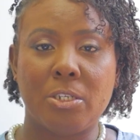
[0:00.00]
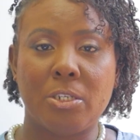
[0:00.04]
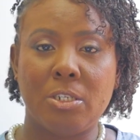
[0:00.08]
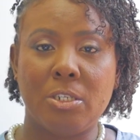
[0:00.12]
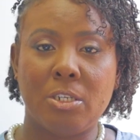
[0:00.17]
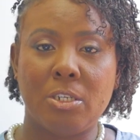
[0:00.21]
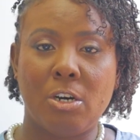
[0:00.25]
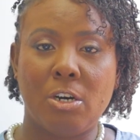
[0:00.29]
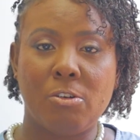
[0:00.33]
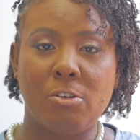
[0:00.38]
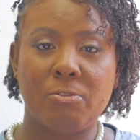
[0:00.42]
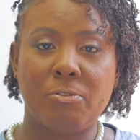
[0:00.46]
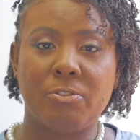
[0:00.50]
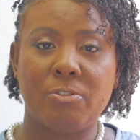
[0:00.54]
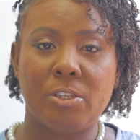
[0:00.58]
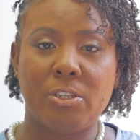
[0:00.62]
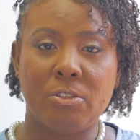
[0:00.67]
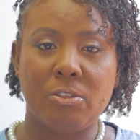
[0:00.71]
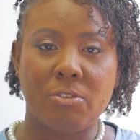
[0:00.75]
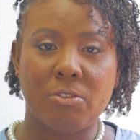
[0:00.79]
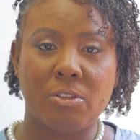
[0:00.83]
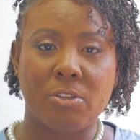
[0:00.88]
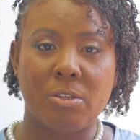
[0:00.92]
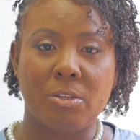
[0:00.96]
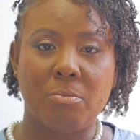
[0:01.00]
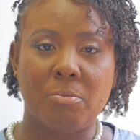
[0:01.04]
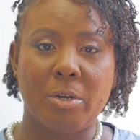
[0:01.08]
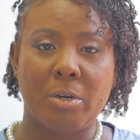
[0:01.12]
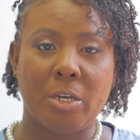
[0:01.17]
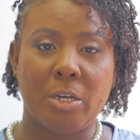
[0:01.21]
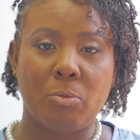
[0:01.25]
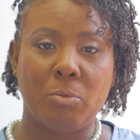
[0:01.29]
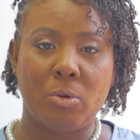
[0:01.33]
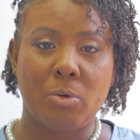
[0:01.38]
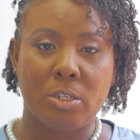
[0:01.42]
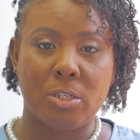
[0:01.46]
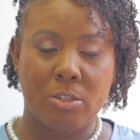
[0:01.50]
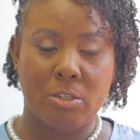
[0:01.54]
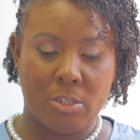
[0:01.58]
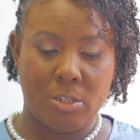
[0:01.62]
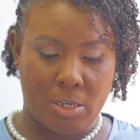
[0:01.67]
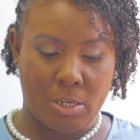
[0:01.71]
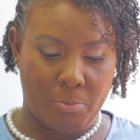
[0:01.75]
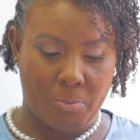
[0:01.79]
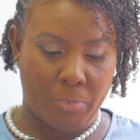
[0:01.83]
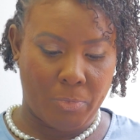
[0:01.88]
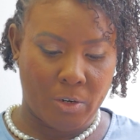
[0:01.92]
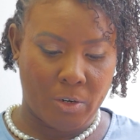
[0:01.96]
now fills it by
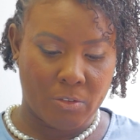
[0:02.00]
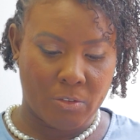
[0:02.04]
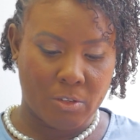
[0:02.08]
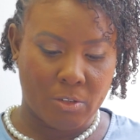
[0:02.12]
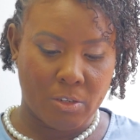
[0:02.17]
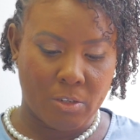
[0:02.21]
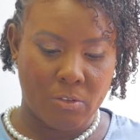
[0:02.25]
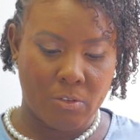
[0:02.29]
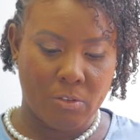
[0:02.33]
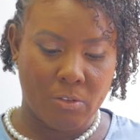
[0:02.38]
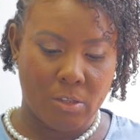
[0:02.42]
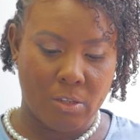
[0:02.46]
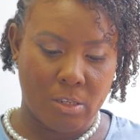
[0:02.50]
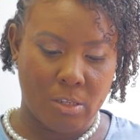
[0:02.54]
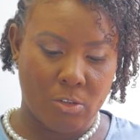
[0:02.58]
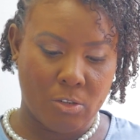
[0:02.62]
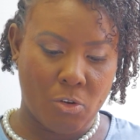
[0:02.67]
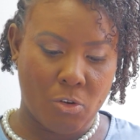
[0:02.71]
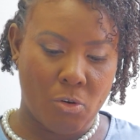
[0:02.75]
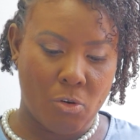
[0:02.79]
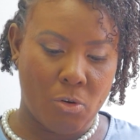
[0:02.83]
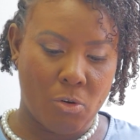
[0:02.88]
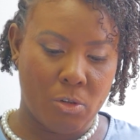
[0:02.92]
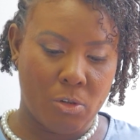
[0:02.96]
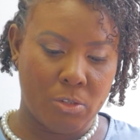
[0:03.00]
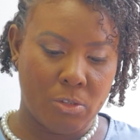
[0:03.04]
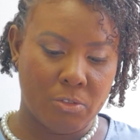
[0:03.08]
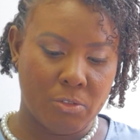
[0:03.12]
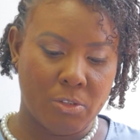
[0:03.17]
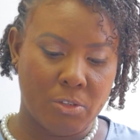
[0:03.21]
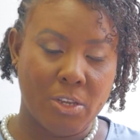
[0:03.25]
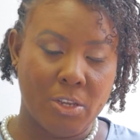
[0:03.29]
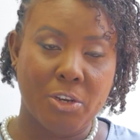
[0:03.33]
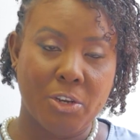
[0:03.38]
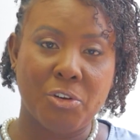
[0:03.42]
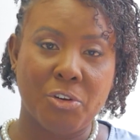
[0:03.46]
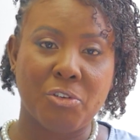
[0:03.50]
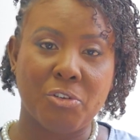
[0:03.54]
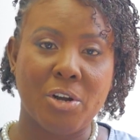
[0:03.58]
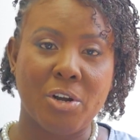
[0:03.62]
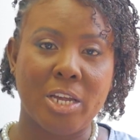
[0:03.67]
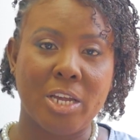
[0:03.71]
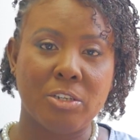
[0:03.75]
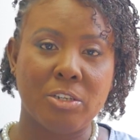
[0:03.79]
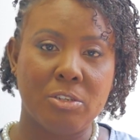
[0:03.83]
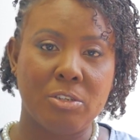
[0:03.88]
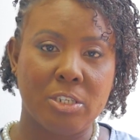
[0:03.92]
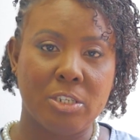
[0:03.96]
a process it calls
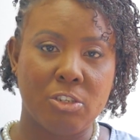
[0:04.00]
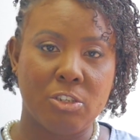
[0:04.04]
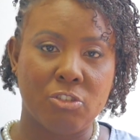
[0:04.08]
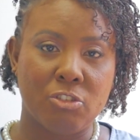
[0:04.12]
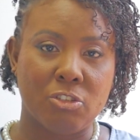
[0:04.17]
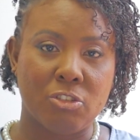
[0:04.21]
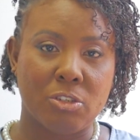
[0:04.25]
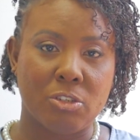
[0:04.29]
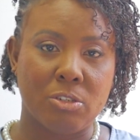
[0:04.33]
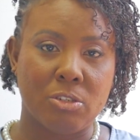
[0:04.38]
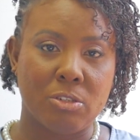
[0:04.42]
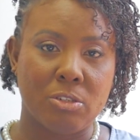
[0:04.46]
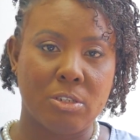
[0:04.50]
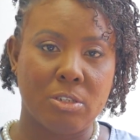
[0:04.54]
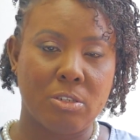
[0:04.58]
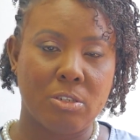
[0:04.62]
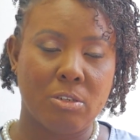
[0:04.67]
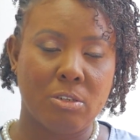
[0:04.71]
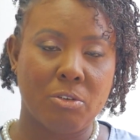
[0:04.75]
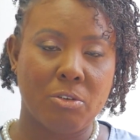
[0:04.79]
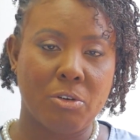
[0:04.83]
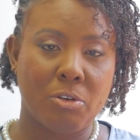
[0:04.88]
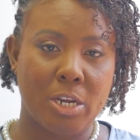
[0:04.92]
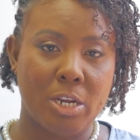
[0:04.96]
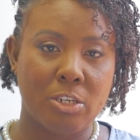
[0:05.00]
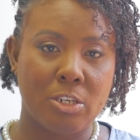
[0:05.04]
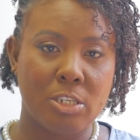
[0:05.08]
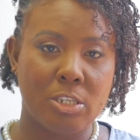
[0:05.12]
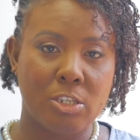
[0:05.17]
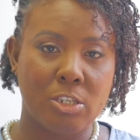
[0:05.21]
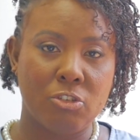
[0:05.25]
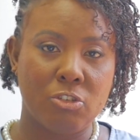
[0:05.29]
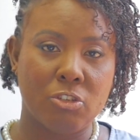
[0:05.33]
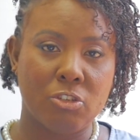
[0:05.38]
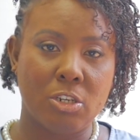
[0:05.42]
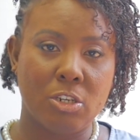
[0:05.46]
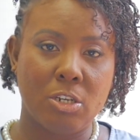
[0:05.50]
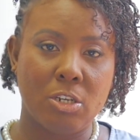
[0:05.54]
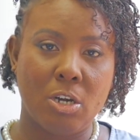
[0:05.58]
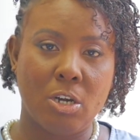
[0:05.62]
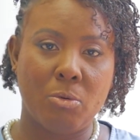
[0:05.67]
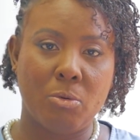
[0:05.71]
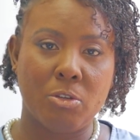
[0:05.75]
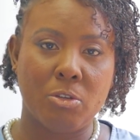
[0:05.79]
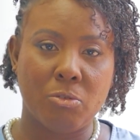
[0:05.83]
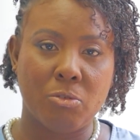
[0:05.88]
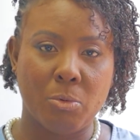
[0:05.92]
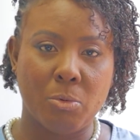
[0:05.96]
granulation. Granulation now
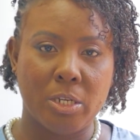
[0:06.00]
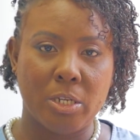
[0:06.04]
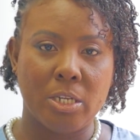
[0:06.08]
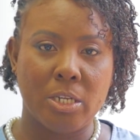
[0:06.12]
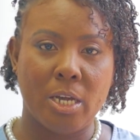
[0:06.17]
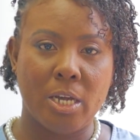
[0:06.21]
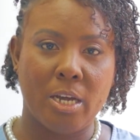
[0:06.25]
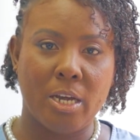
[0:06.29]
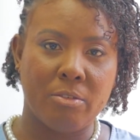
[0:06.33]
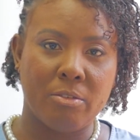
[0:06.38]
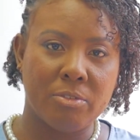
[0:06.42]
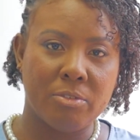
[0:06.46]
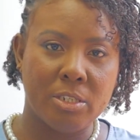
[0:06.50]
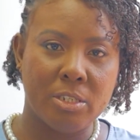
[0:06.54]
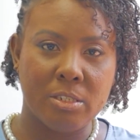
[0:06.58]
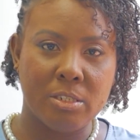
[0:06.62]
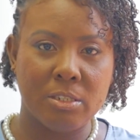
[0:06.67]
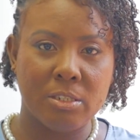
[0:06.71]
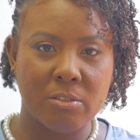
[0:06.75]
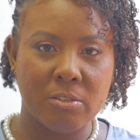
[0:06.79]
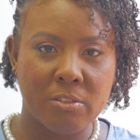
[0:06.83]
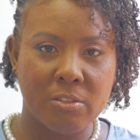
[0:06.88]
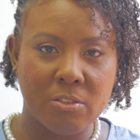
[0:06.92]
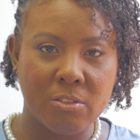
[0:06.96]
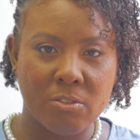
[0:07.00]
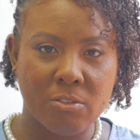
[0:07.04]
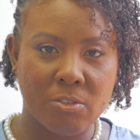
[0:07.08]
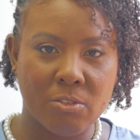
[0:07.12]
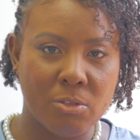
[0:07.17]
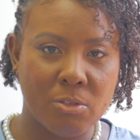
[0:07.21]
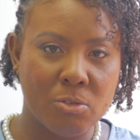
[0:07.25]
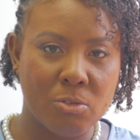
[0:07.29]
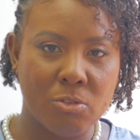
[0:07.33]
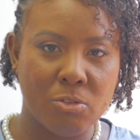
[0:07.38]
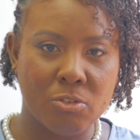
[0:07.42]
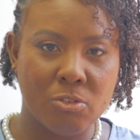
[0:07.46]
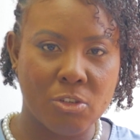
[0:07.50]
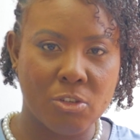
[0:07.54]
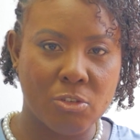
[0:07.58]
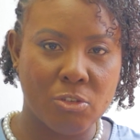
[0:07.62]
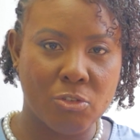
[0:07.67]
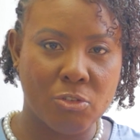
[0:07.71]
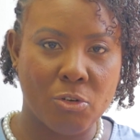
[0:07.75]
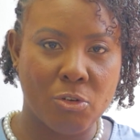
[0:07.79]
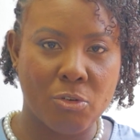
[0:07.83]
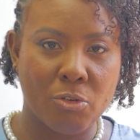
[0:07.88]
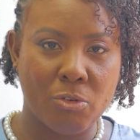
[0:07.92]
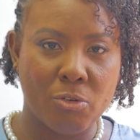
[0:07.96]
is when you have the little tissues
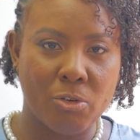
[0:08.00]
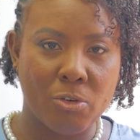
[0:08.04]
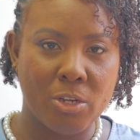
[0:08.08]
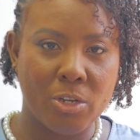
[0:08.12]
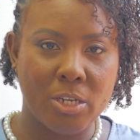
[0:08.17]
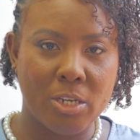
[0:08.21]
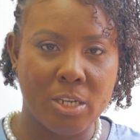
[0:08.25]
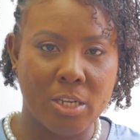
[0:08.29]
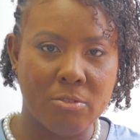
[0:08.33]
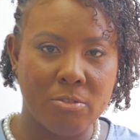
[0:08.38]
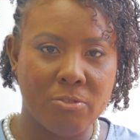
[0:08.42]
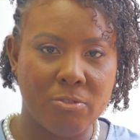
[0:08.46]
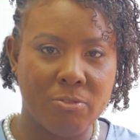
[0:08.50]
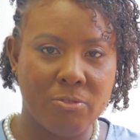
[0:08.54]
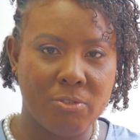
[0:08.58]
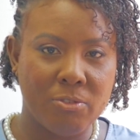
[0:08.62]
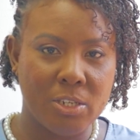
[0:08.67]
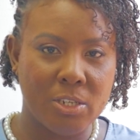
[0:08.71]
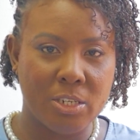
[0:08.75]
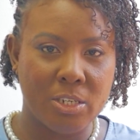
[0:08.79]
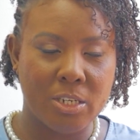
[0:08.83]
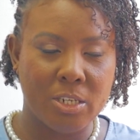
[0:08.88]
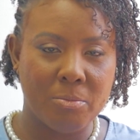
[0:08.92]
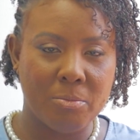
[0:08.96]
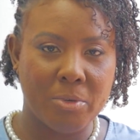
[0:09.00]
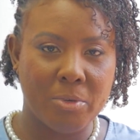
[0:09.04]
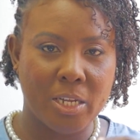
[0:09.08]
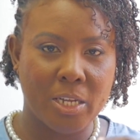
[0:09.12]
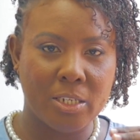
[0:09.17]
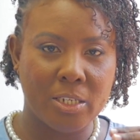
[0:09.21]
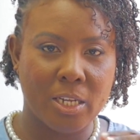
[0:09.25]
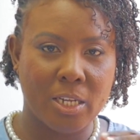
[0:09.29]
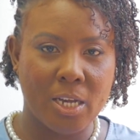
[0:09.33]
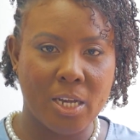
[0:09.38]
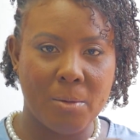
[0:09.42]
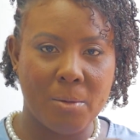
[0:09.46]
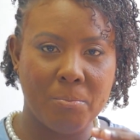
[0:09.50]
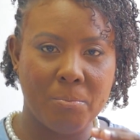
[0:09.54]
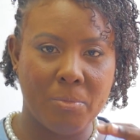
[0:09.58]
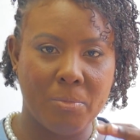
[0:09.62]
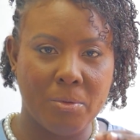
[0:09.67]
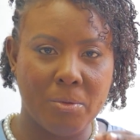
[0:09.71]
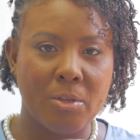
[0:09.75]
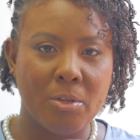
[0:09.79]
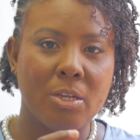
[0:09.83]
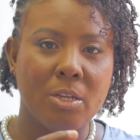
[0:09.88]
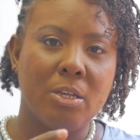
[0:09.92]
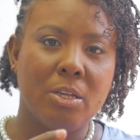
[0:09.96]
just growing and filling up that
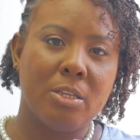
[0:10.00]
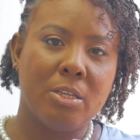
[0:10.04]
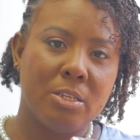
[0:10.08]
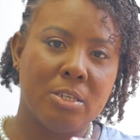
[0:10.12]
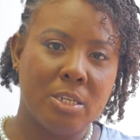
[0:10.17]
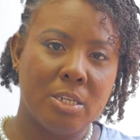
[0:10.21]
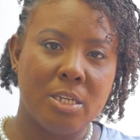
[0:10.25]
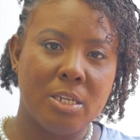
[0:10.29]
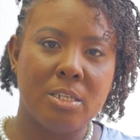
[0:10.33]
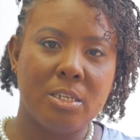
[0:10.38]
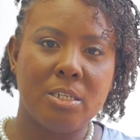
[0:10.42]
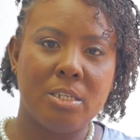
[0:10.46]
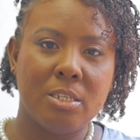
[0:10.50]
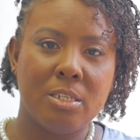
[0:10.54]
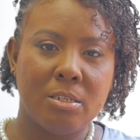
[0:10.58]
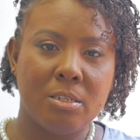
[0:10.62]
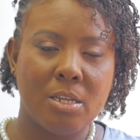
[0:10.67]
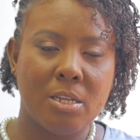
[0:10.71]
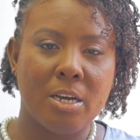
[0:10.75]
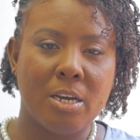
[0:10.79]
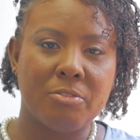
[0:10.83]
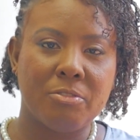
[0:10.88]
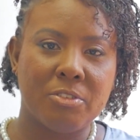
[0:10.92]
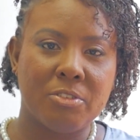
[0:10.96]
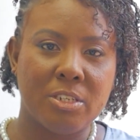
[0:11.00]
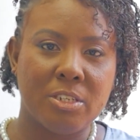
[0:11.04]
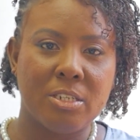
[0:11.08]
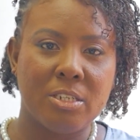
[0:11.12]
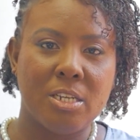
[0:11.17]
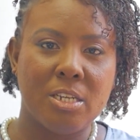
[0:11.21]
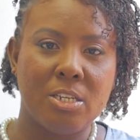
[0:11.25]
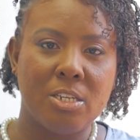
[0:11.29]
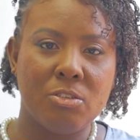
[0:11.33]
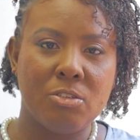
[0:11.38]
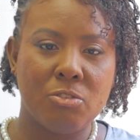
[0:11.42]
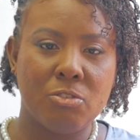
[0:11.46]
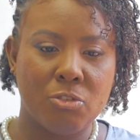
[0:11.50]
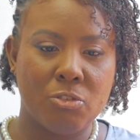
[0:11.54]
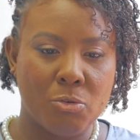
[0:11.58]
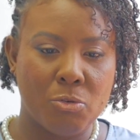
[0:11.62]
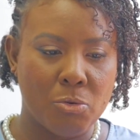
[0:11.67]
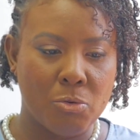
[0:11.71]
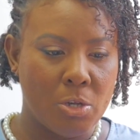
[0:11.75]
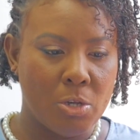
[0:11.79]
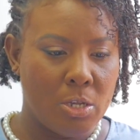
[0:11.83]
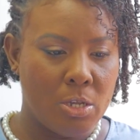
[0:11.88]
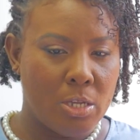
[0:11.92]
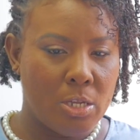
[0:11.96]
gap day in after day in.
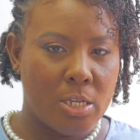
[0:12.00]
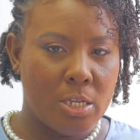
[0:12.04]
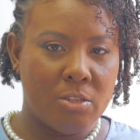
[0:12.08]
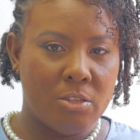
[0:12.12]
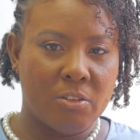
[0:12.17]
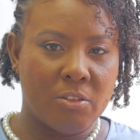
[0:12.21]
So it's